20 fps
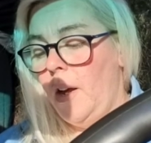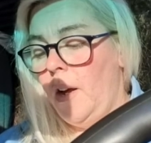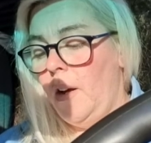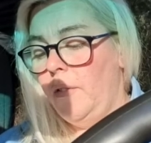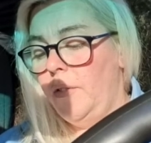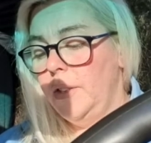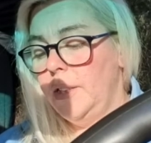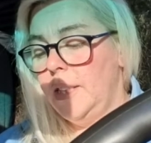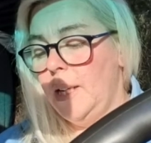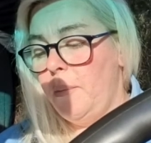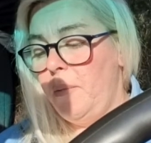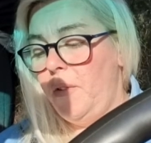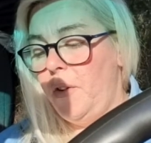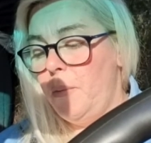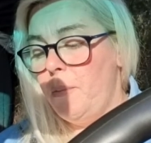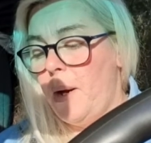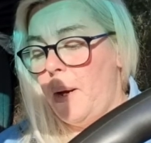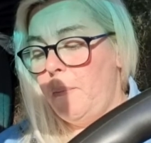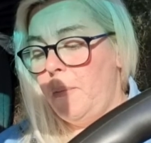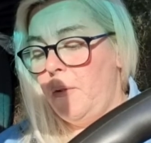for some of
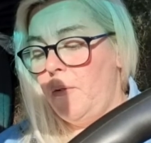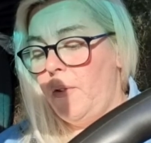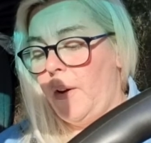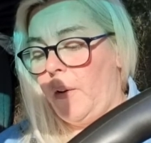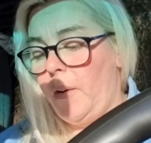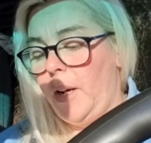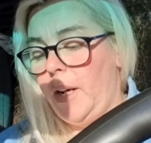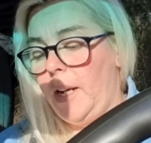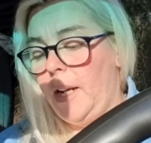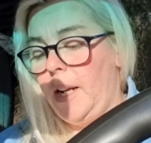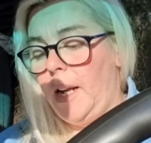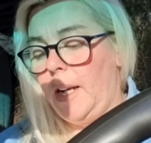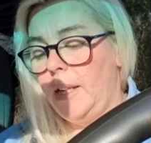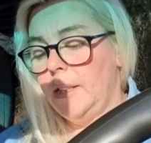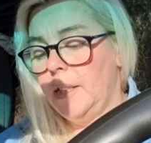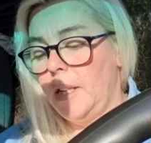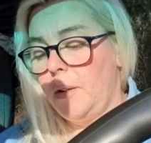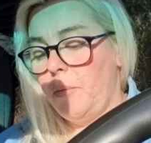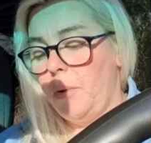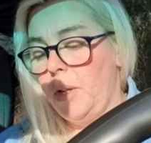you might be very
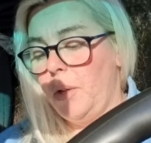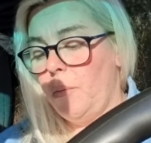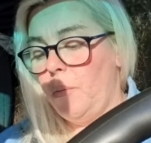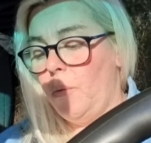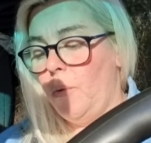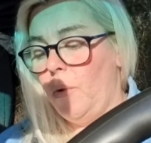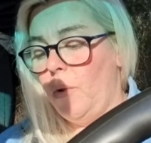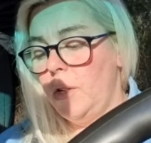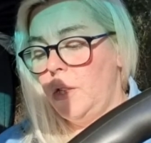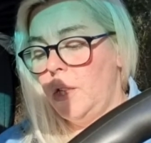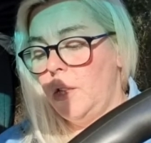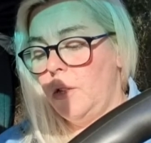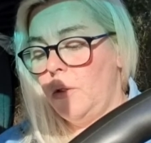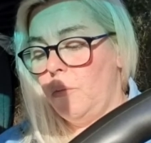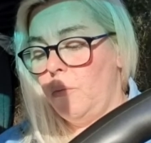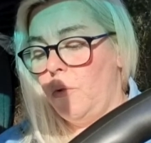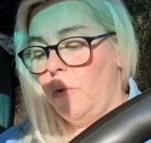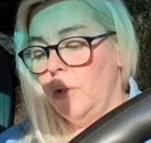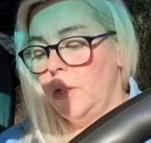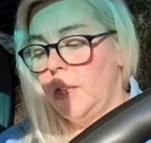connected with water, the
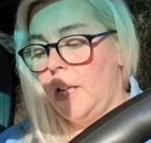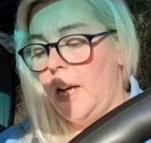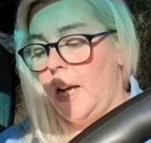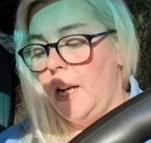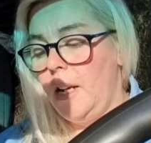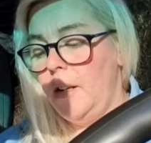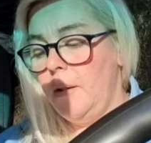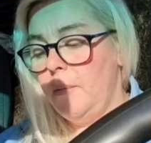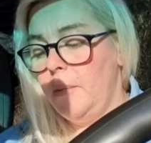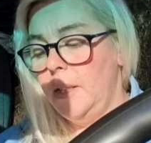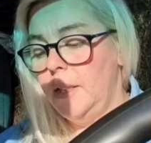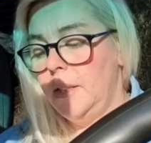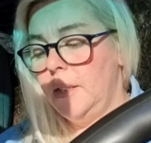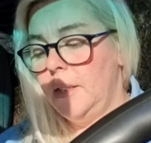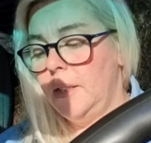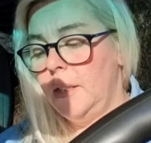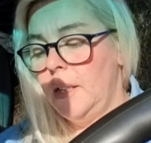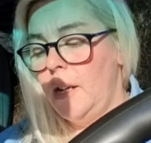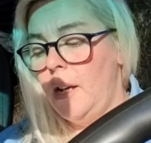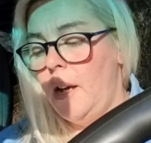water
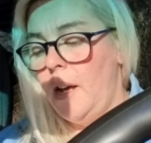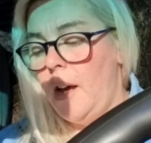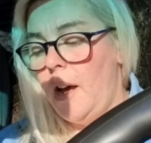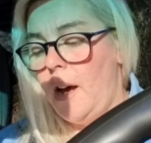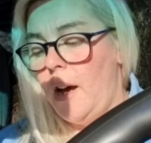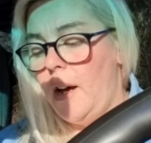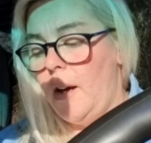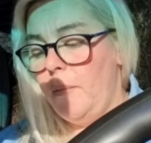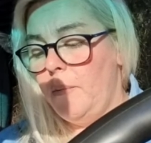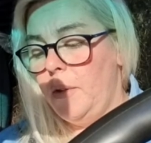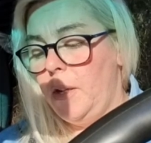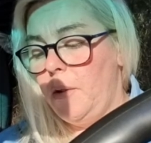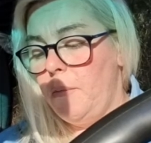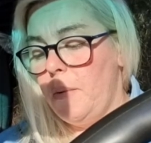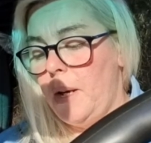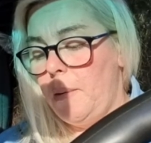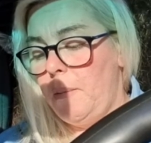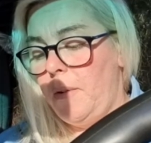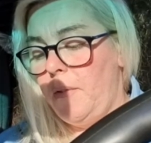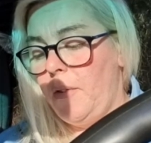element. You
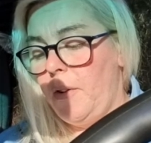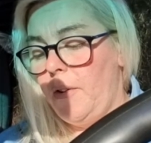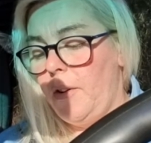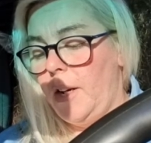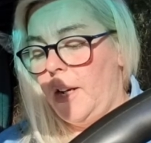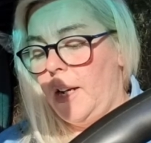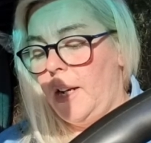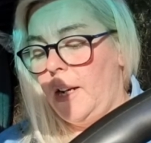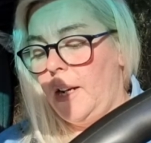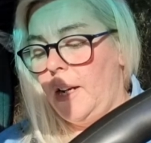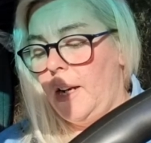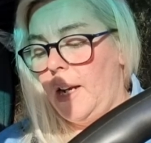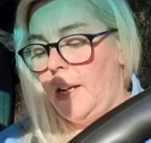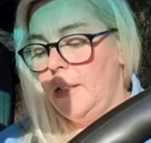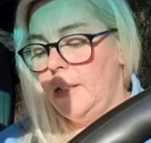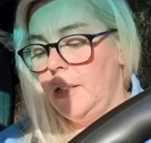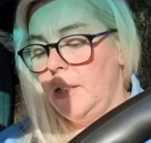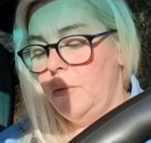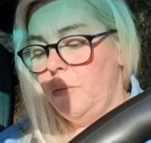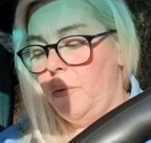may be very
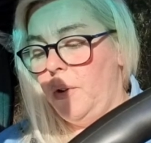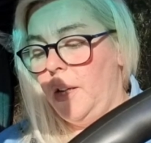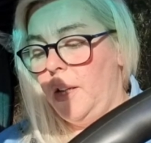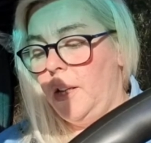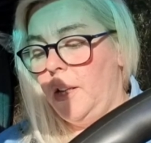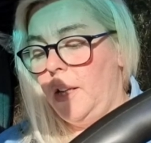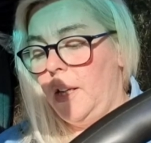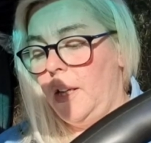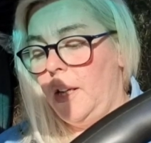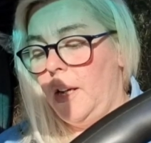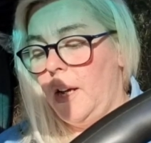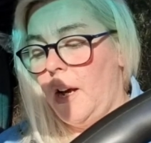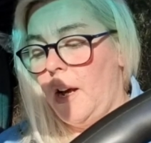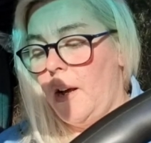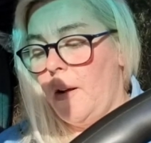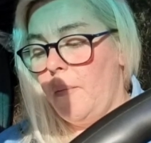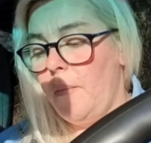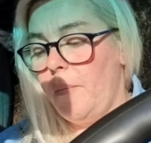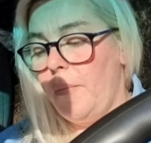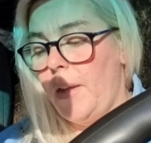connected with the
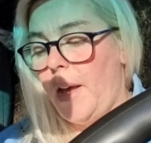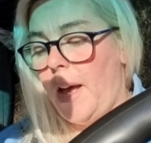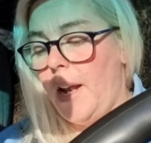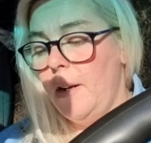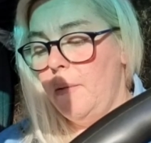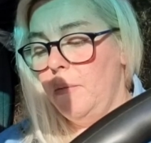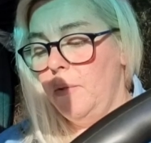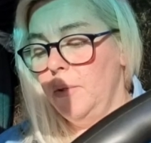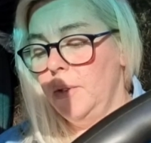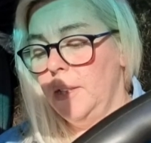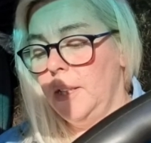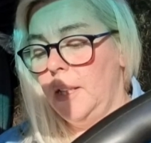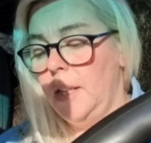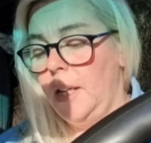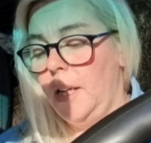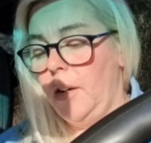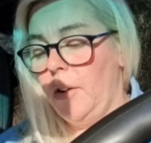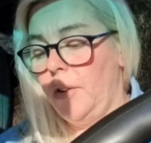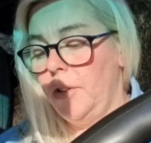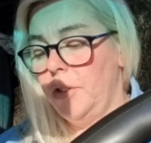animals in
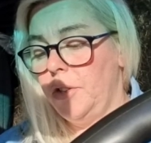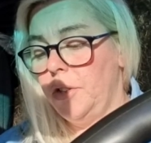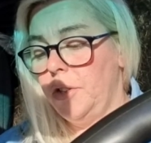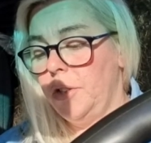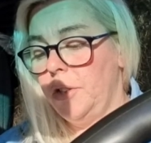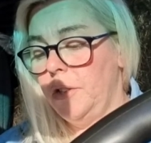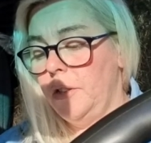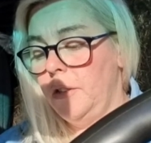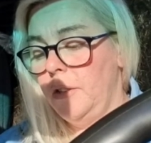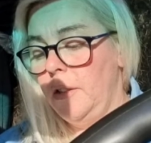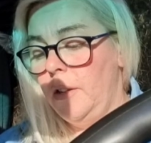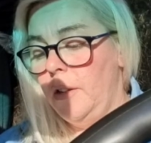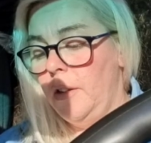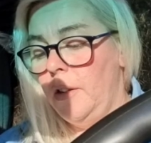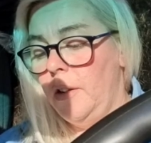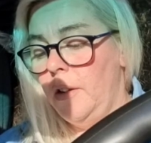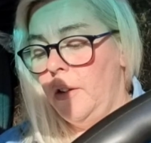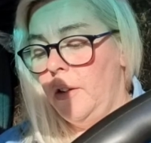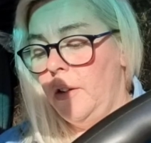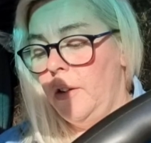the ocean.
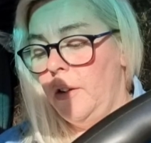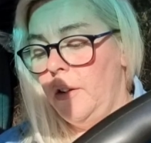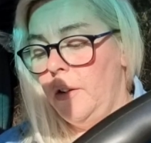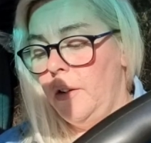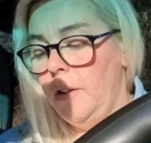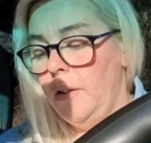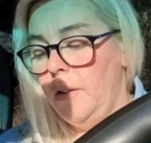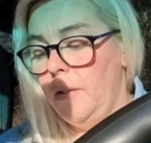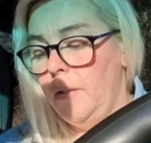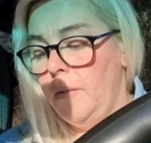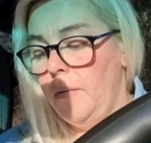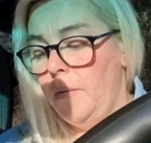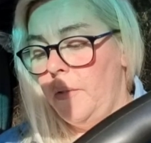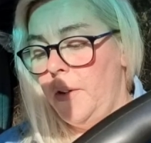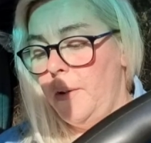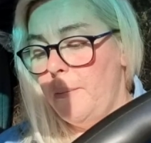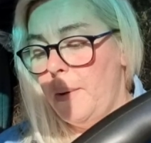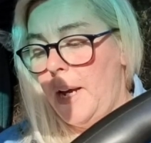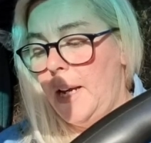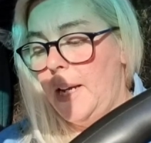
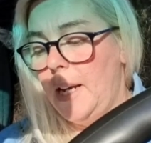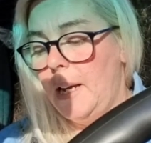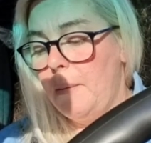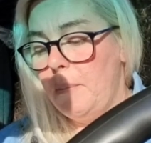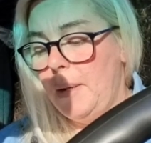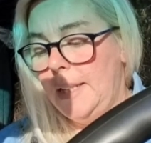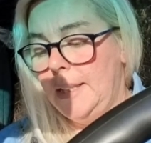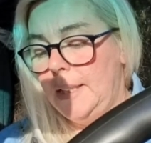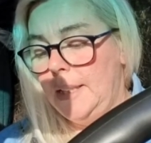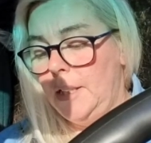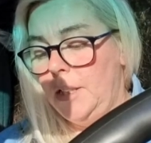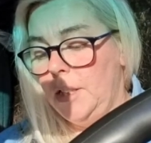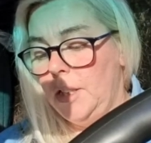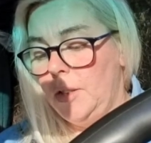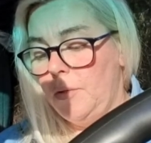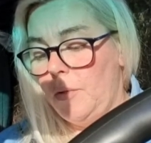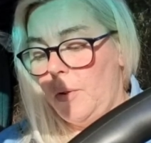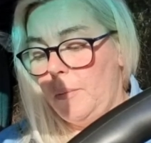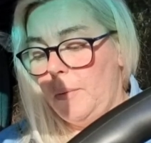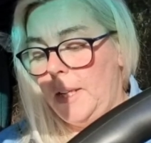You may get
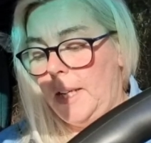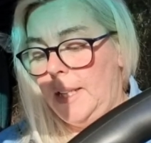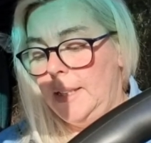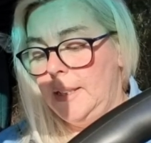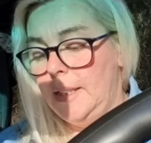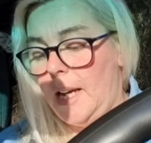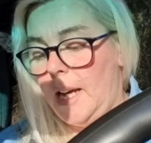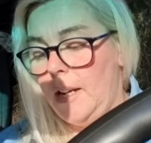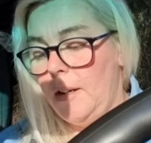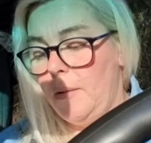messages from these